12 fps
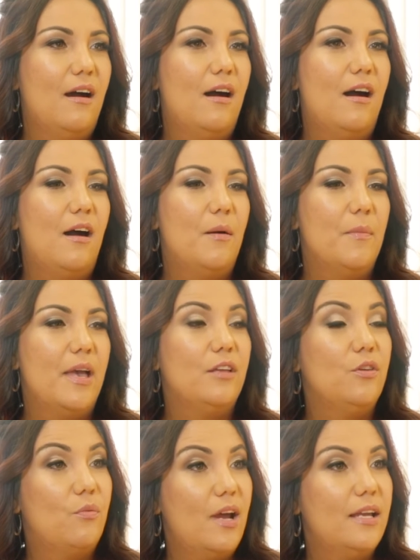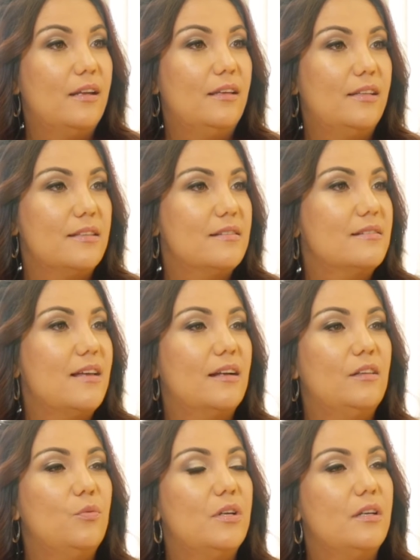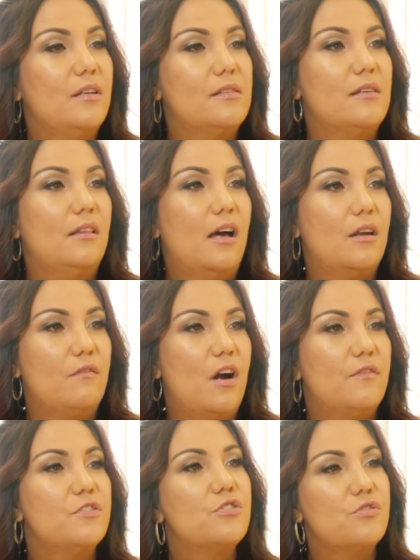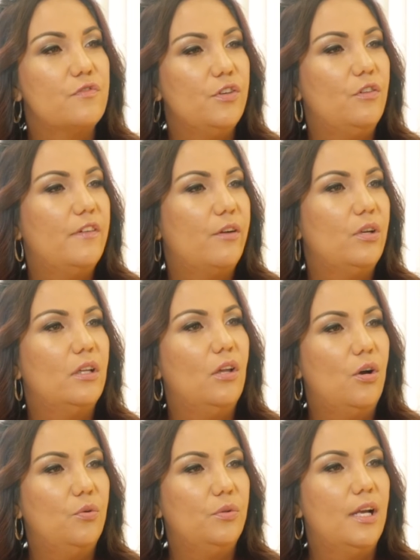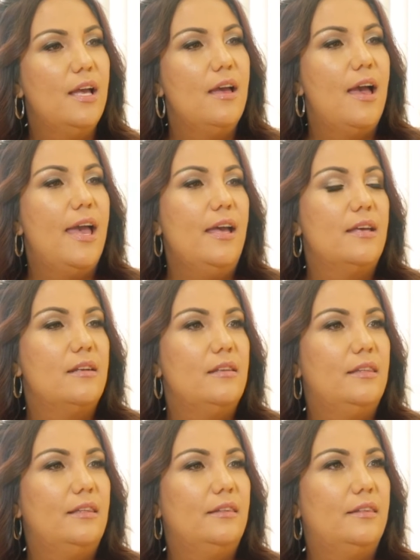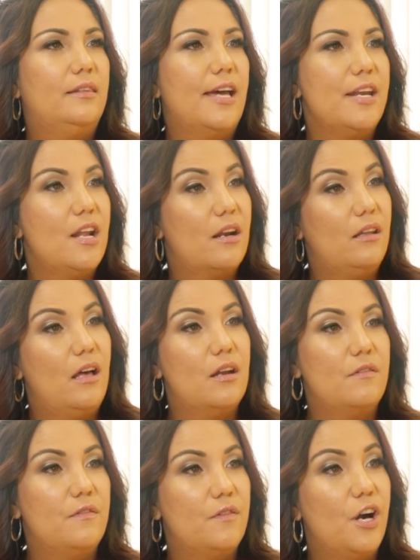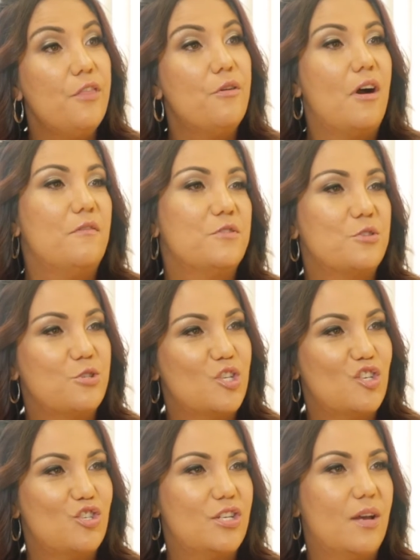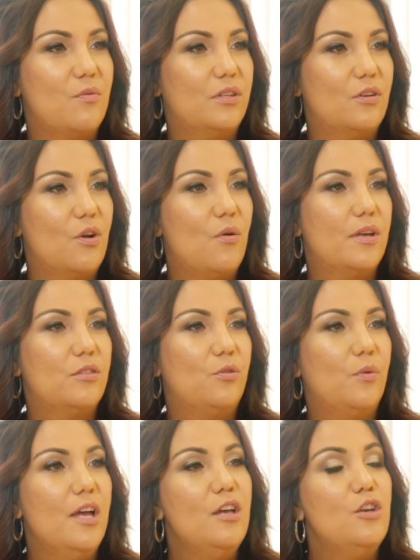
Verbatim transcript: And you're right, and that's exactly what it is. A lot of officers feel very alone, and that not a lot of other officers understand what they're going through.